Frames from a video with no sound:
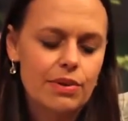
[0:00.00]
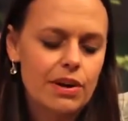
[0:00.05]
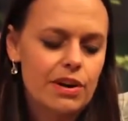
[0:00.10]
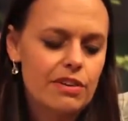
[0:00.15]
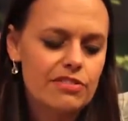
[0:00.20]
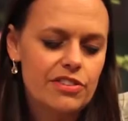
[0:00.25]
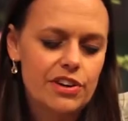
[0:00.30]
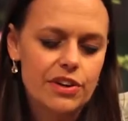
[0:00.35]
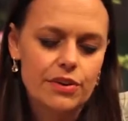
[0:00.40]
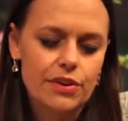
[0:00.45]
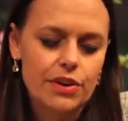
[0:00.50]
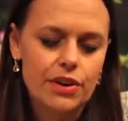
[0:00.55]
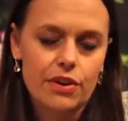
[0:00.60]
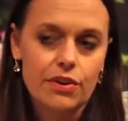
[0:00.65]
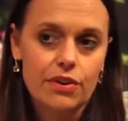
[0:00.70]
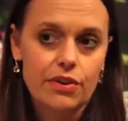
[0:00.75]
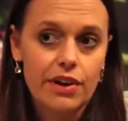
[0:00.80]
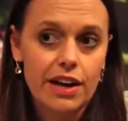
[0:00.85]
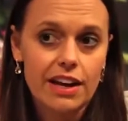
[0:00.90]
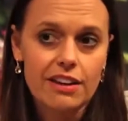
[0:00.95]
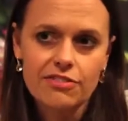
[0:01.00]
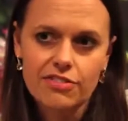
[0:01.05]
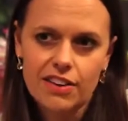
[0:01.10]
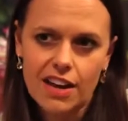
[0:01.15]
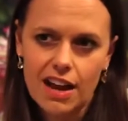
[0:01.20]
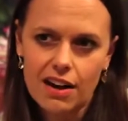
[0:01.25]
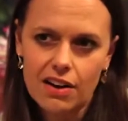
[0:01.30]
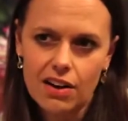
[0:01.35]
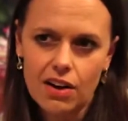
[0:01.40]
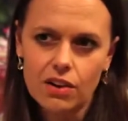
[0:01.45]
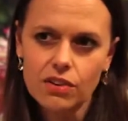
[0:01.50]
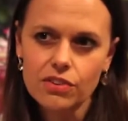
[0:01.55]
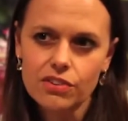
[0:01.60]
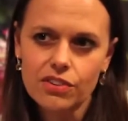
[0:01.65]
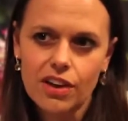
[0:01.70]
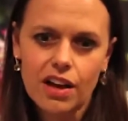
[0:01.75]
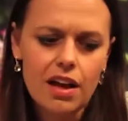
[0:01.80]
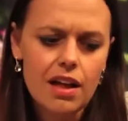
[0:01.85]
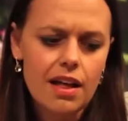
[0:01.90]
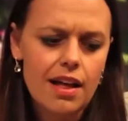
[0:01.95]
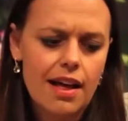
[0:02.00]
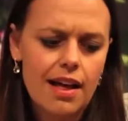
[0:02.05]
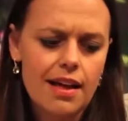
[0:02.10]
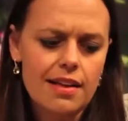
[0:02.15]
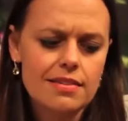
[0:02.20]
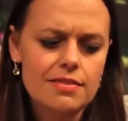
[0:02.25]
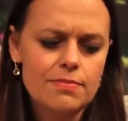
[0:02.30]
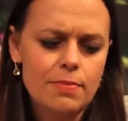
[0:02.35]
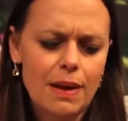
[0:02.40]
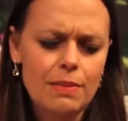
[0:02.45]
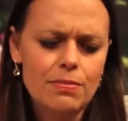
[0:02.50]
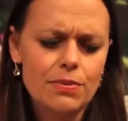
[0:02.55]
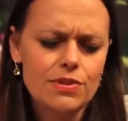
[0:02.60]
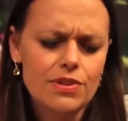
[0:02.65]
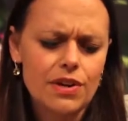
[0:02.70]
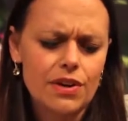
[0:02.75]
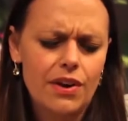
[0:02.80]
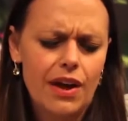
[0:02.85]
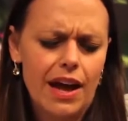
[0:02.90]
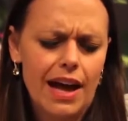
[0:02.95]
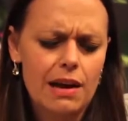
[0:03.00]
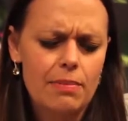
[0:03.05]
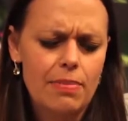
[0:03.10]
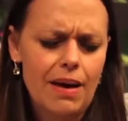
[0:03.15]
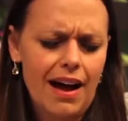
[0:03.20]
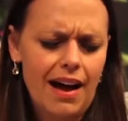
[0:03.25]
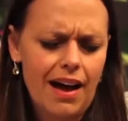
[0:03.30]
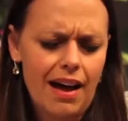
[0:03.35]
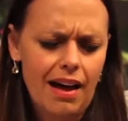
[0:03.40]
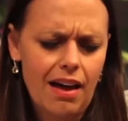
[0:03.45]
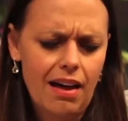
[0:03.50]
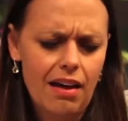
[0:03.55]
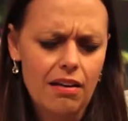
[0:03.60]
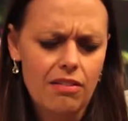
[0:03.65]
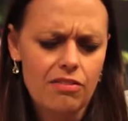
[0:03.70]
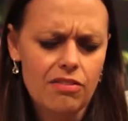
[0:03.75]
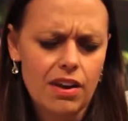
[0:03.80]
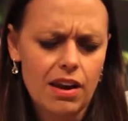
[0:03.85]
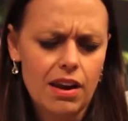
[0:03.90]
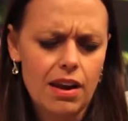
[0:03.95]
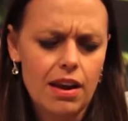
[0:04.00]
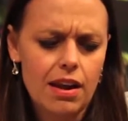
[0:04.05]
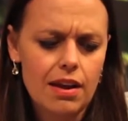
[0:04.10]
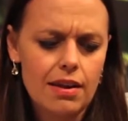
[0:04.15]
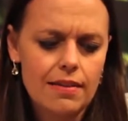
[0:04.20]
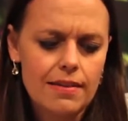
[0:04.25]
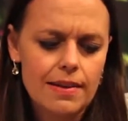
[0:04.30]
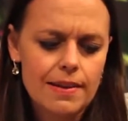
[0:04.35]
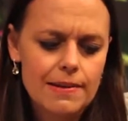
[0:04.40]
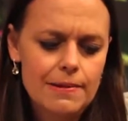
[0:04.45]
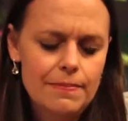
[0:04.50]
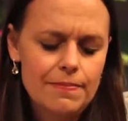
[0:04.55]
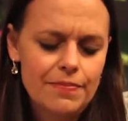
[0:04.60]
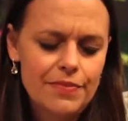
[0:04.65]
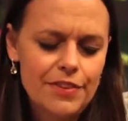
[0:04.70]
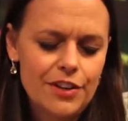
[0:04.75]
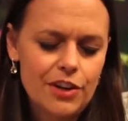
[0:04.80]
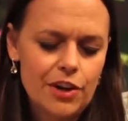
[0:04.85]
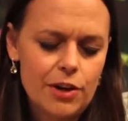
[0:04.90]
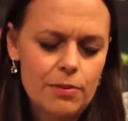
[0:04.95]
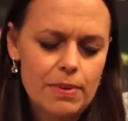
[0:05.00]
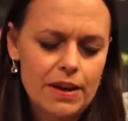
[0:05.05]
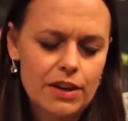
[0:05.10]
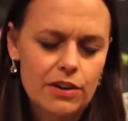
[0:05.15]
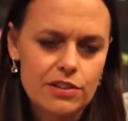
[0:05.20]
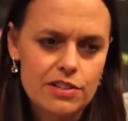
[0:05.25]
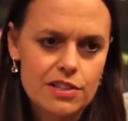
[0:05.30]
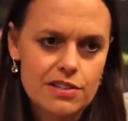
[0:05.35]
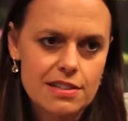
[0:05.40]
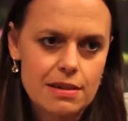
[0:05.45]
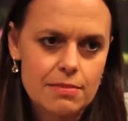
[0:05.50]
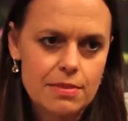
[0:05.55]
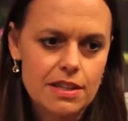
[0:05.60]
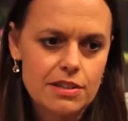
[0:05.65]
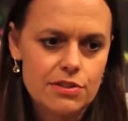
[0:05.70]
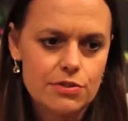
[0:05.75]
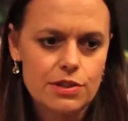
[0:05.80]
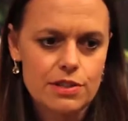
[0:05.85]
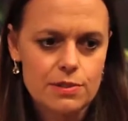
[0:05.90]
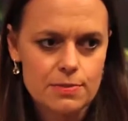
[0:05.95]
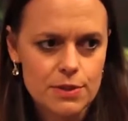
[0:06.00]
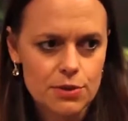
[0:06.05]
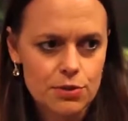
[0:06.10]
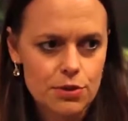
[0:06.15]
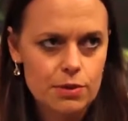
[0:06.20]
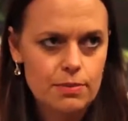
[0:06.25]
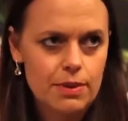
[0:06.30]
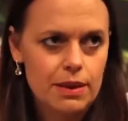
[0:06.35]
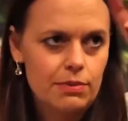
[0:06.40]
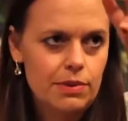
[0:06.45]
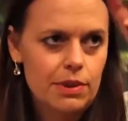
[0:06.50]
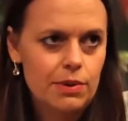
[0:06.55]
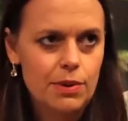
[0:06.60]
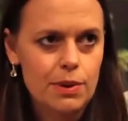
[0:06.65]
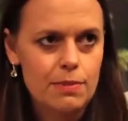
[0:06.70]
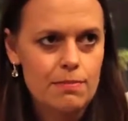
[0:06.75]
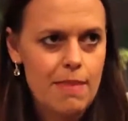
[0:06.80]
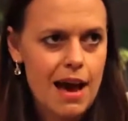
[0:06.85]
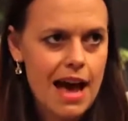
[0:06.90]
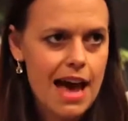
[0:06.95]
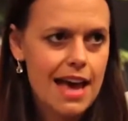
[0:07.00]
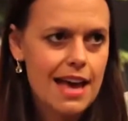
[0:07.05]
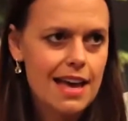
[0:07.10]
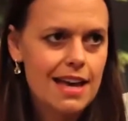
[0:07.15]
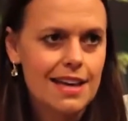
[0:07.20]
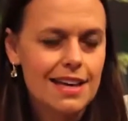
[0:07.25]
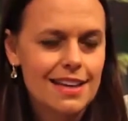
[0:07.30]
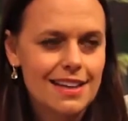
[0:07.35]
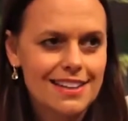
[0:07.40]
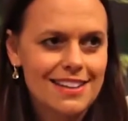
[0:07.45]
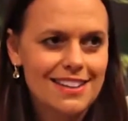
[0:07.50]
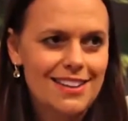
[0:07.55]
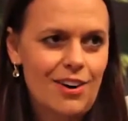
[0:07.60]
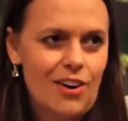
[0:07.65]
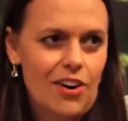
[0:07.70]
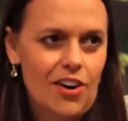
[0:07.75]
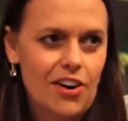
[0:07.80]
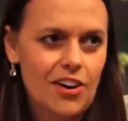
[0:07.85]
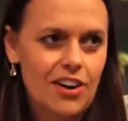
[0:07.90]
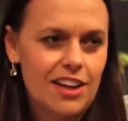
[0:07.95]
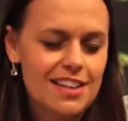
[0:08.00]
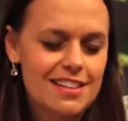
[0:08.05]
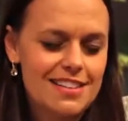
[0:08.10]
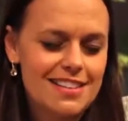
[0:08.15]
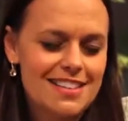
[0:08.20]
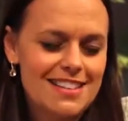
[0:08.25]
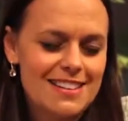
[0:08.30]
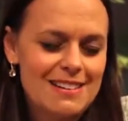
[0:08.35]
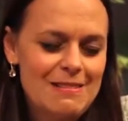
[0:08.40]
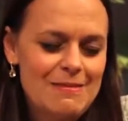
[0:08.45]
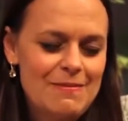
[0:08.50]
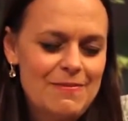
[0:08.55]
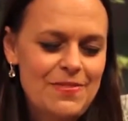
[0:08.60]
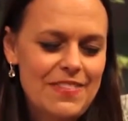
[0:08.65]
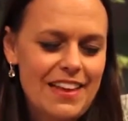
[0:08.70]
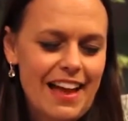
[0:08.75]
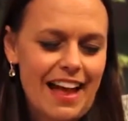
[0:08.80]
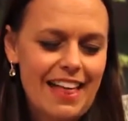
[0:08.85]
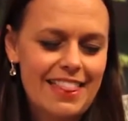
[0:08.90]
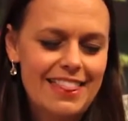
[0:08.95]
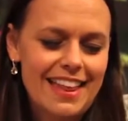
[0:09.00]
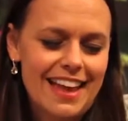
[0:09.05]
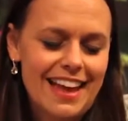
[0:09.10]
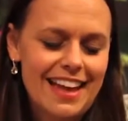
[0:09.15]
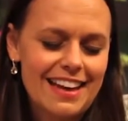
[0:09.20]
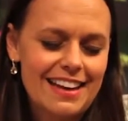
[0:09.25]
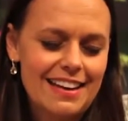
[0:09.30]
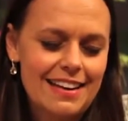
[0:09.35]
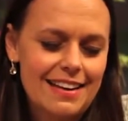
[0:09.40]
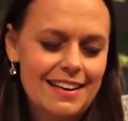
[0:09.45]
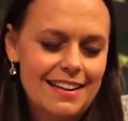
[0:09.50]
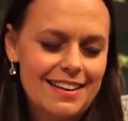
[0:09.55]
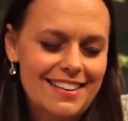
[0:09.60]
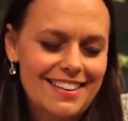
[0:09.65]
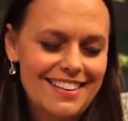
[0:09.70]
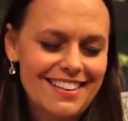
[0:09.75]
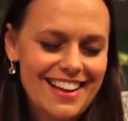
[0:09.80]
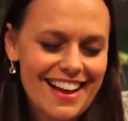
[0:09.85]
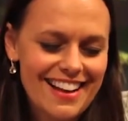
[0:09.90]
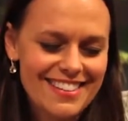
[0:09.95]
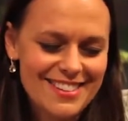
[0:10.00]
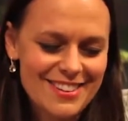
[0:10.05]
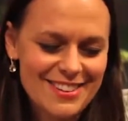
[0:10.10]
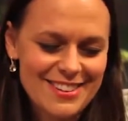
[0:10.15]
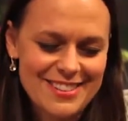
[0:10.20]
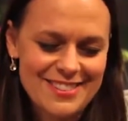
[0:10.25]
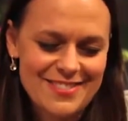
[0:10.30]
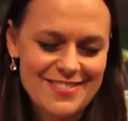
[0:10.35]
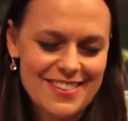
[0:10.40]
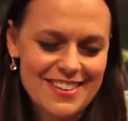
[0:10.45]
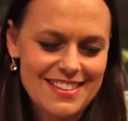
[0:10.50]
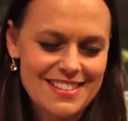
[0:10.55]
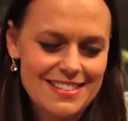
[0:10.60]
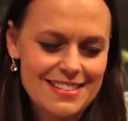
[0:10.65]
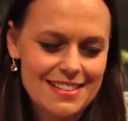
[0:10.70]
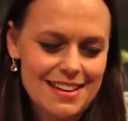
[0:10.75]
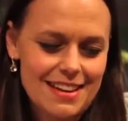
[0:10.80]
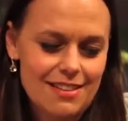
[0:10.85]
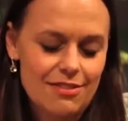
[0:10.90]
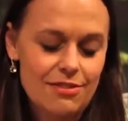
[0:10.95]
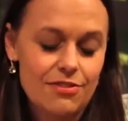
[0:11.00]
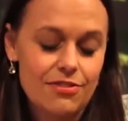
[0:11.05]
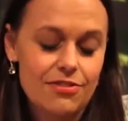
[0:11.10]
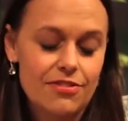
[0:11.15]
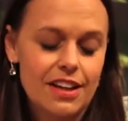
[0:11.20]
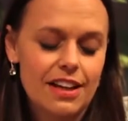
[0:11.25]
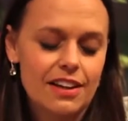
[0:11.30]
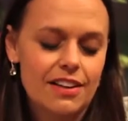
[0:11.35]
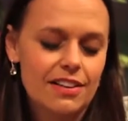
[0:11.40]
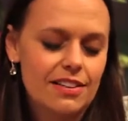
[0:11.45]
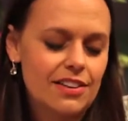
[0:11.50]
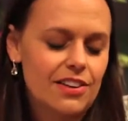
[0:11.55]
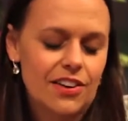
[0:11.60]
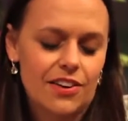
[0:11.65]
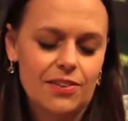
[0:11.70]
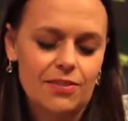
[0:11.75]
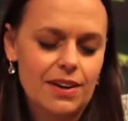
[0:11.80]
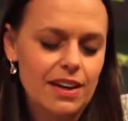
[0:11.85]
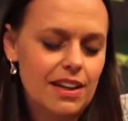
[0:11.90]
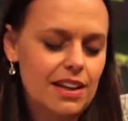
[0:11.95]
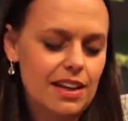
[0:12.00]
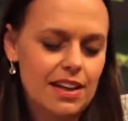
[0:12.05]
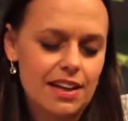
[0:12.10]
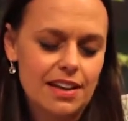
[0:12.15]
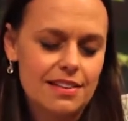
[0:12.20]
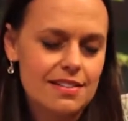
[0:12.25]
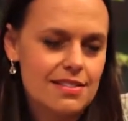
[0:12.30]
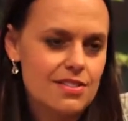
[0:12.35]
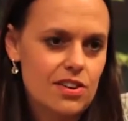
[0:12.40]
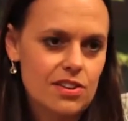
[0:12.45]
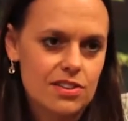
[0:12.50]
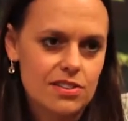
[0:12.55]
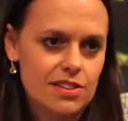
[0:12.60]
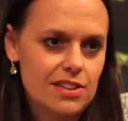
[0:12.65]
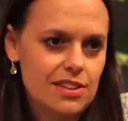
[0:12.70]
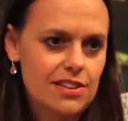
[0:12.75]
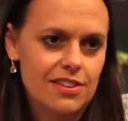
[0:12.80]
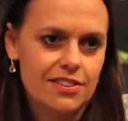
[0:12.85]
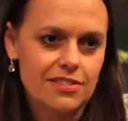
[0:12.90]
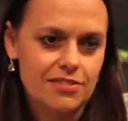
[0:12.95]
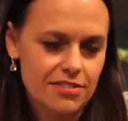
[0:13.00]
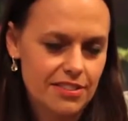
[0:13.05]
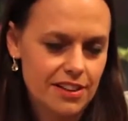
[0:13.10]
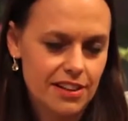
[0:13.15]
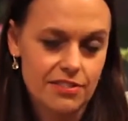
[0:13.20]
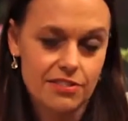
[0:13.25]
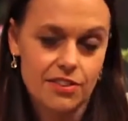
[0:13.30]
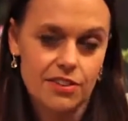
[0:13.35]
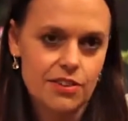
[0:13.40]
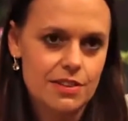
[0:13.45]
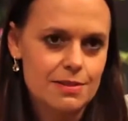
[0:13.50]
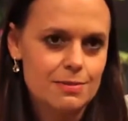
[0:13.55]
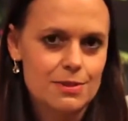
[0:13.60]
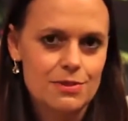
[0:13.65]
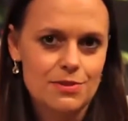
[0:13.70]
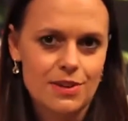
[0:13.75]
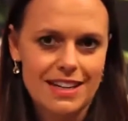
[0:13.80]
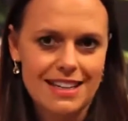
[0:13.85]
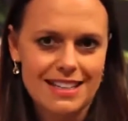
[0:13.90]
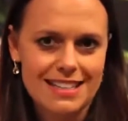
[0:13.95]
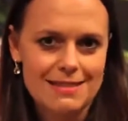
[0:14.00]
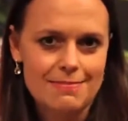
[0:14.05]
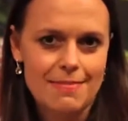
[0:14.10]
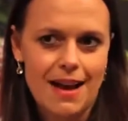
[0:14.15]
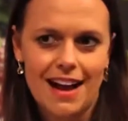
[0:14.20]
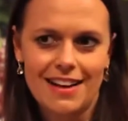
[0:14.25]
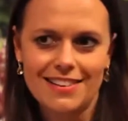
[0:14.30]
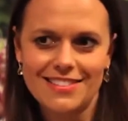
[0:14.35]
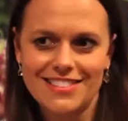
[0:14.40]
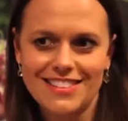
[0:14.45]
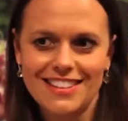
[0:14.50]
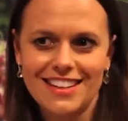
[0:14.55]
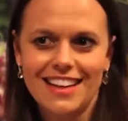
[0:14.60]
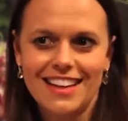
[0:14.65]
We're not very at grief in our culture and people don't know how to behave. And, you know, Beck also sent me this Christmas ornament with the word May on it. And then last Christmas it fell, you know, one of the kids knocked it off, fell off the Christmas tree and it smashed.